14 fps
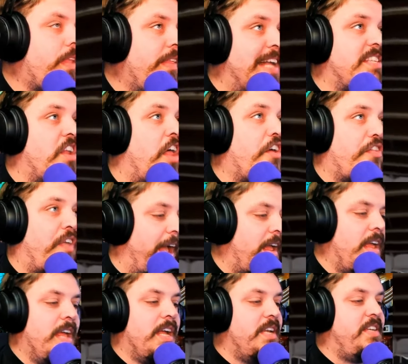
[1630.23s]
That's another thing.
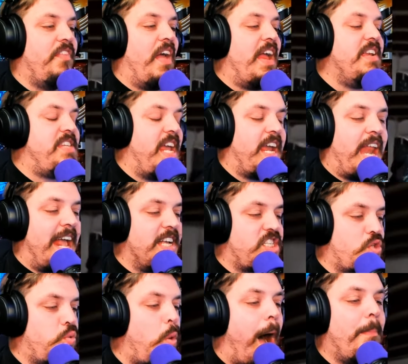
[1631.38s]
Did they DNA
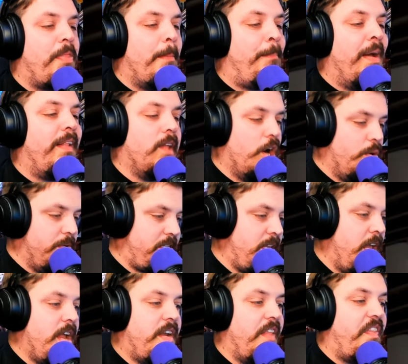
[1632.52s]
swab the pillows?
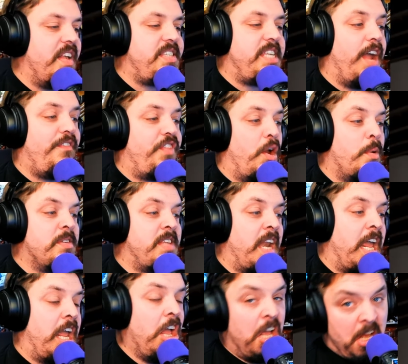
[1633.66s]
Did they see if there was
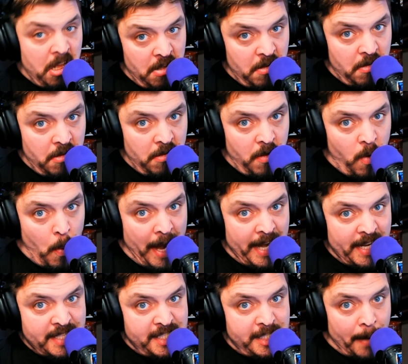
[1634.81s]
any
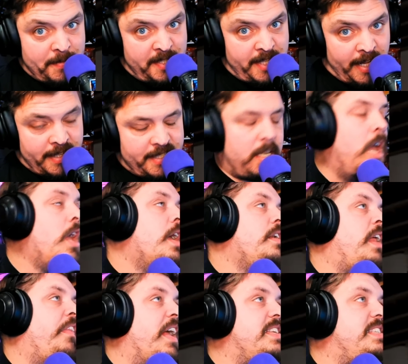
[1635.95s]
white substance?
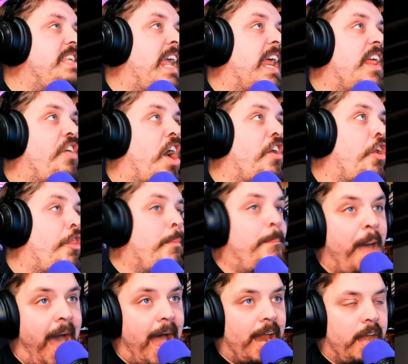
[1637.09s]
Did they see anything under the
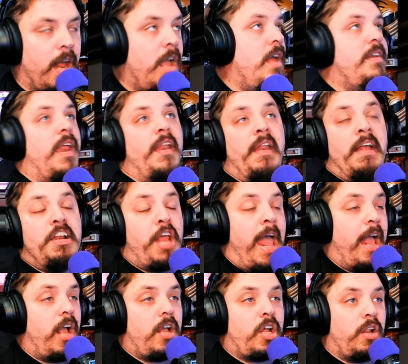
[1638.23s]
bed? Did
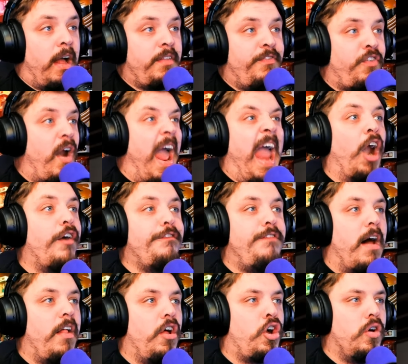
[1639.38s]
they collect for hair
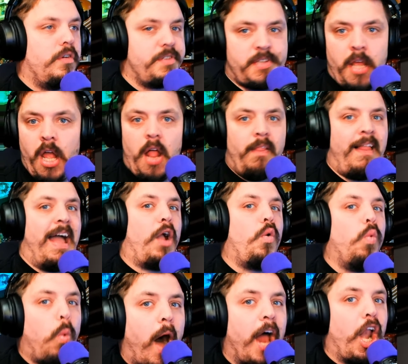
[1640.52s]
follicles? Like,
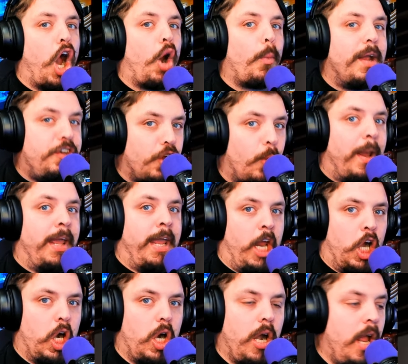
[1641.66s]
what are we doing
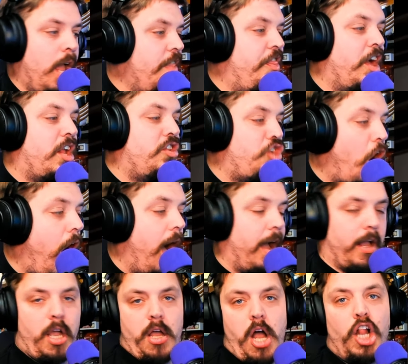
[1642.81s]
here? The
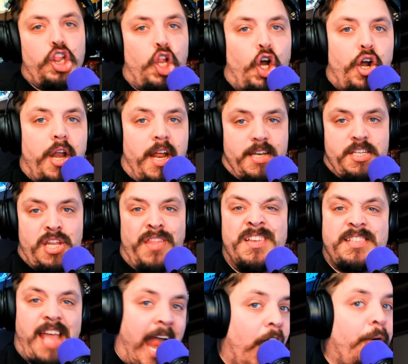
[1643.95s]
dog alerted to
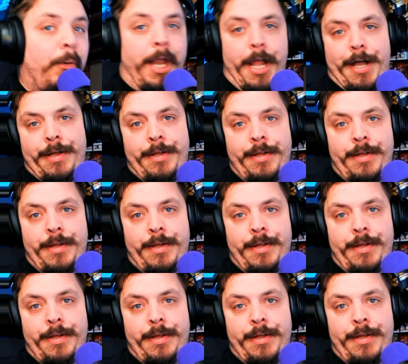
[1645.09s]
this area.